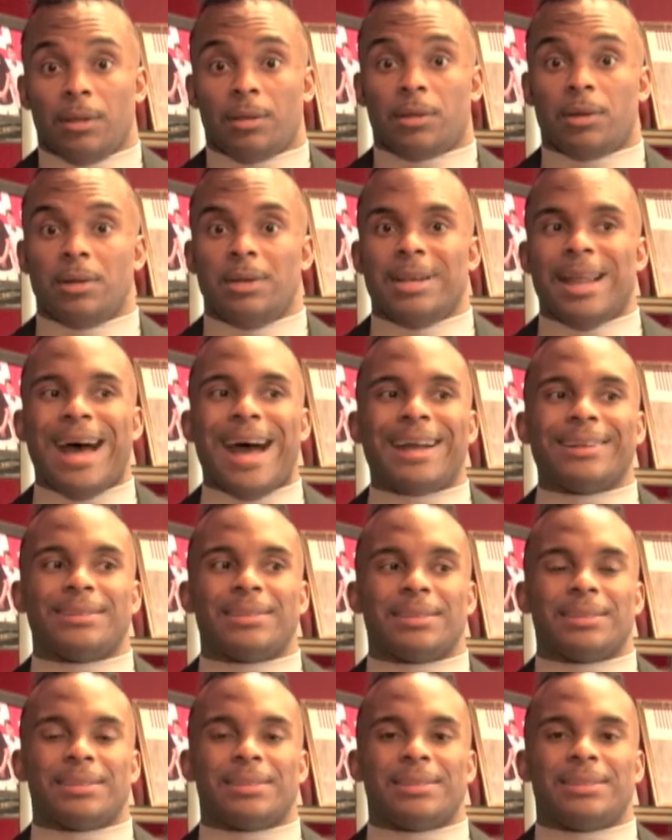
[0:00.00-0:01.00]
could not
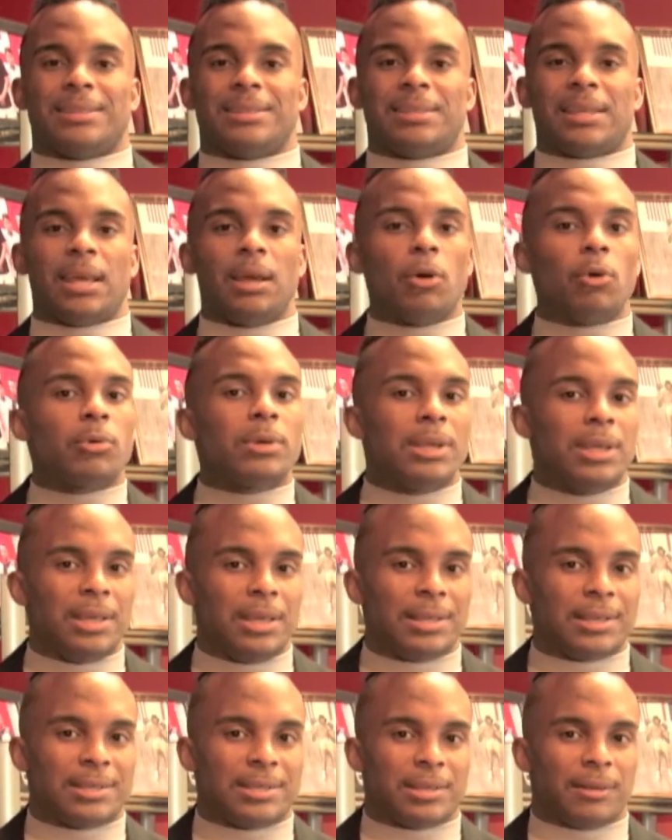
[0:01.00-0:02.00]
tell
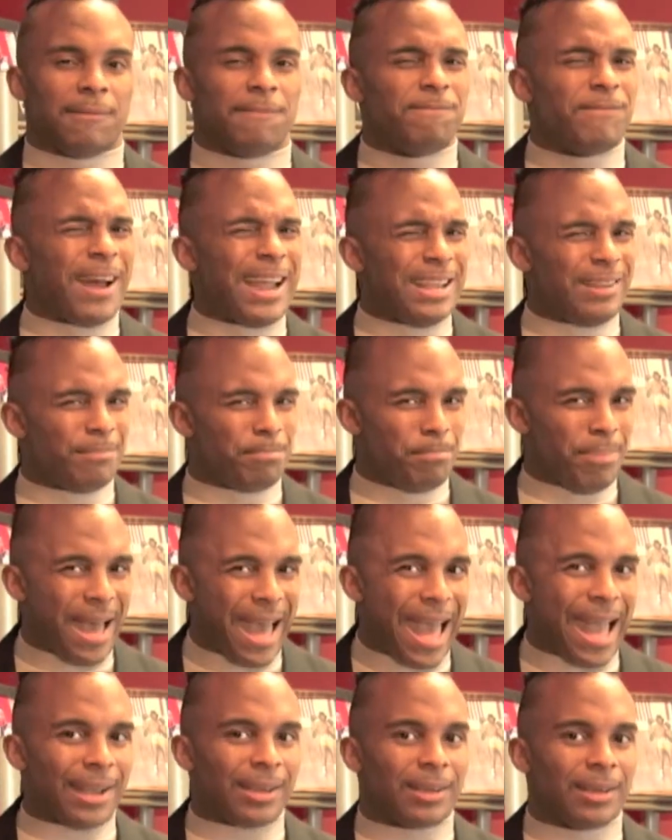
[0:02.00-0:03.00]
kids to fight
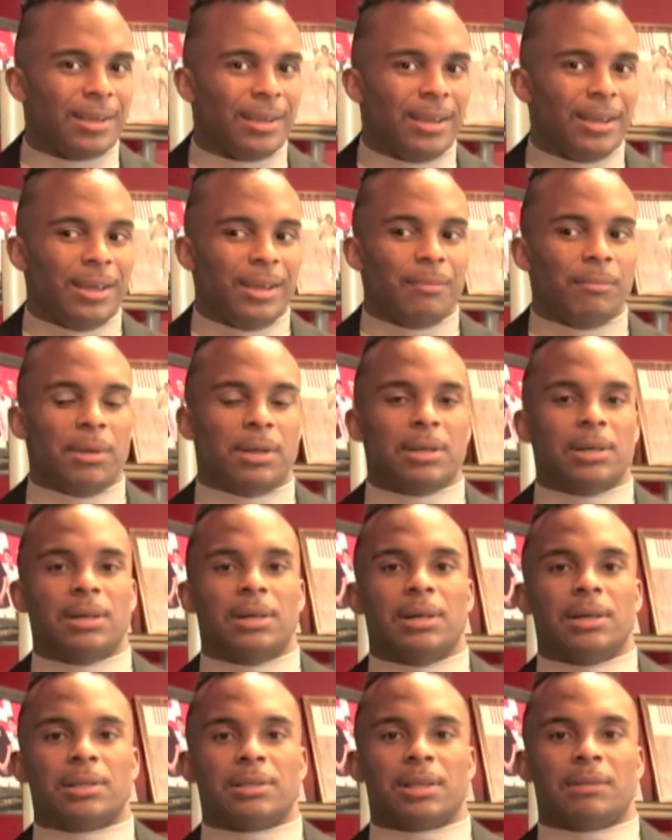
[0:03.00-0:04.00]
back,
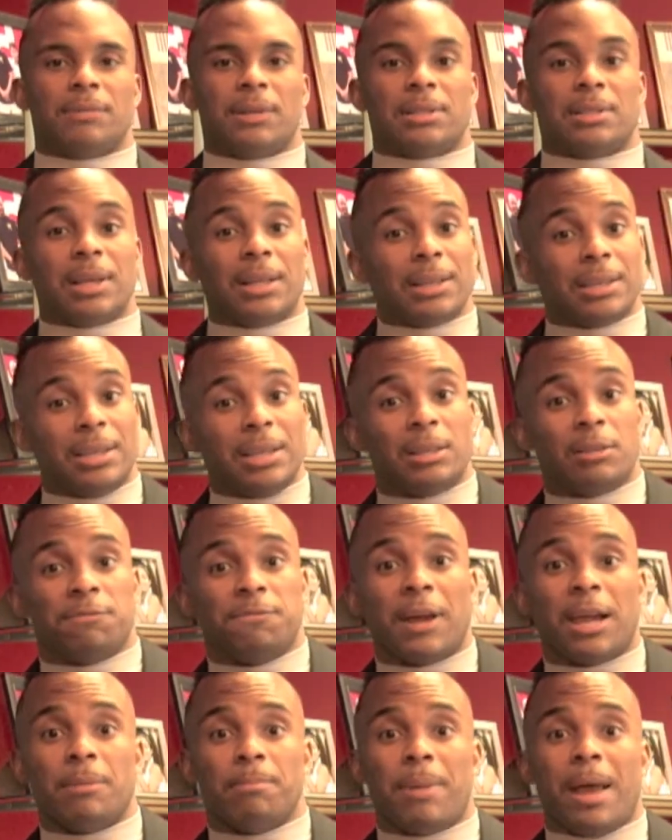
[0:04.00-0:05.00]
because if they tell a kid to
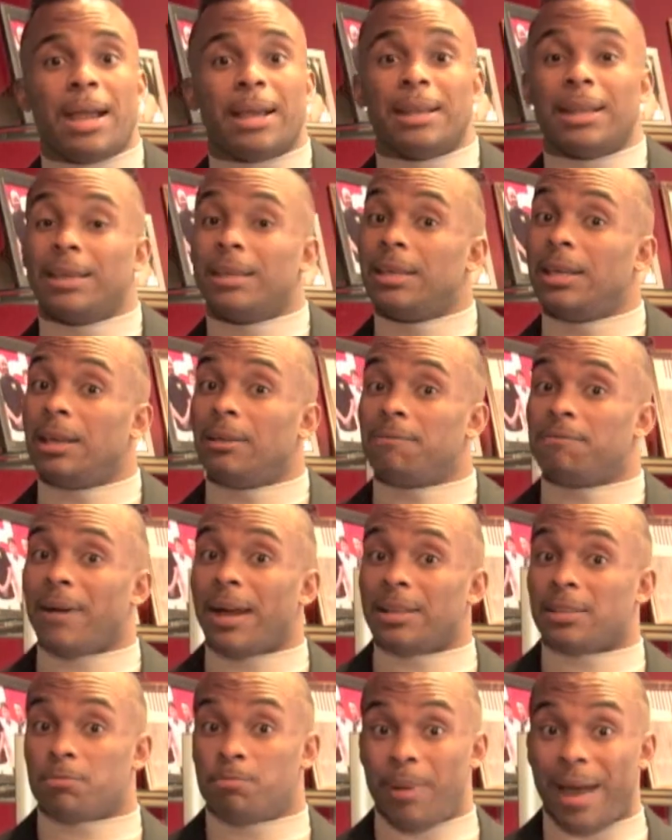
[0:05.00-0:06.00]
fight back and that kid
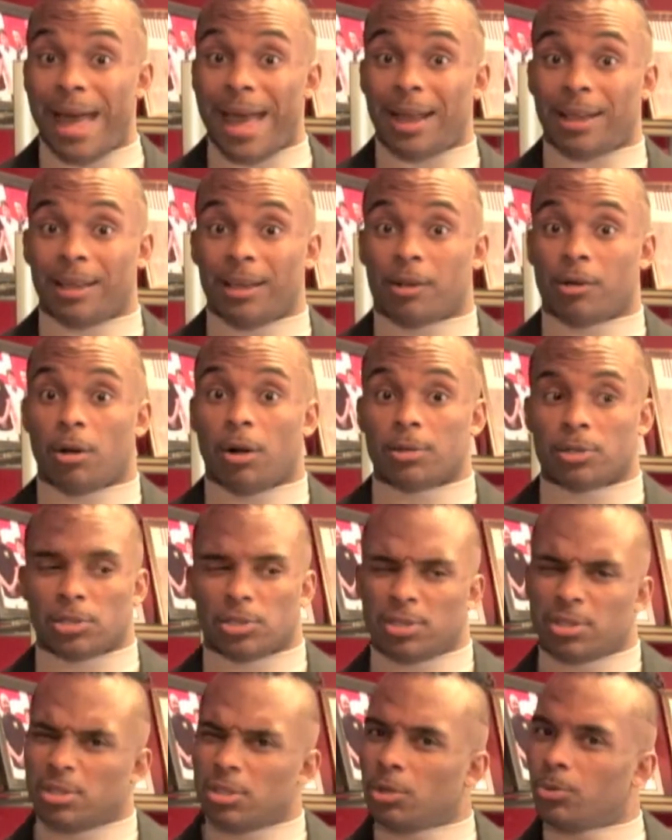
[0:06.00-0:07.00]
fights back and causes
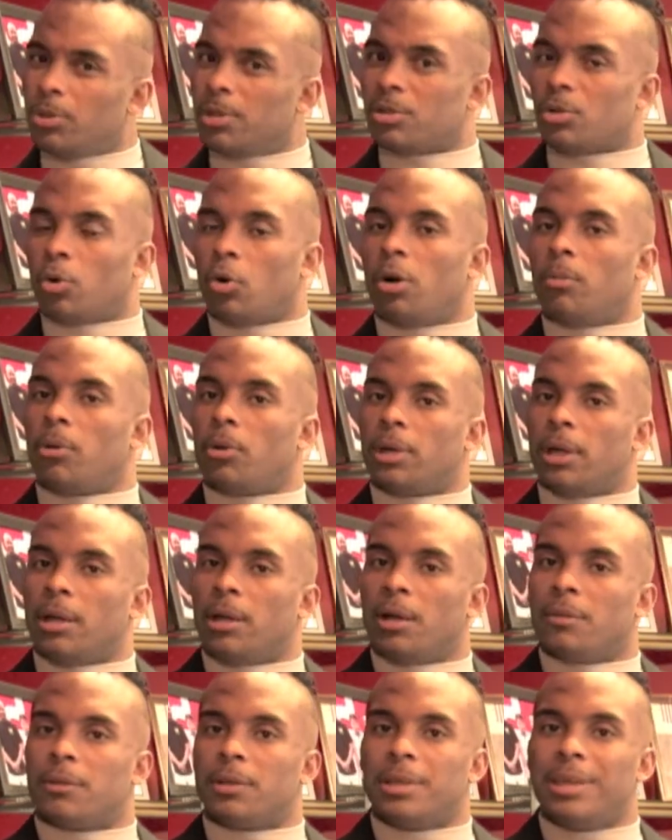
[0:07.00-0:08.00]
serious harm on that
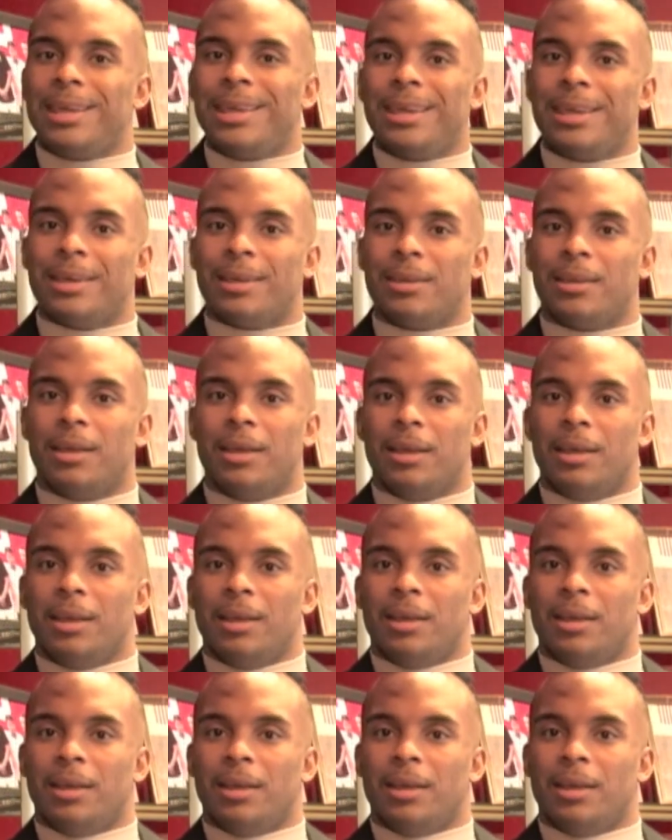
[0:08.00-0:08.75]
other kid,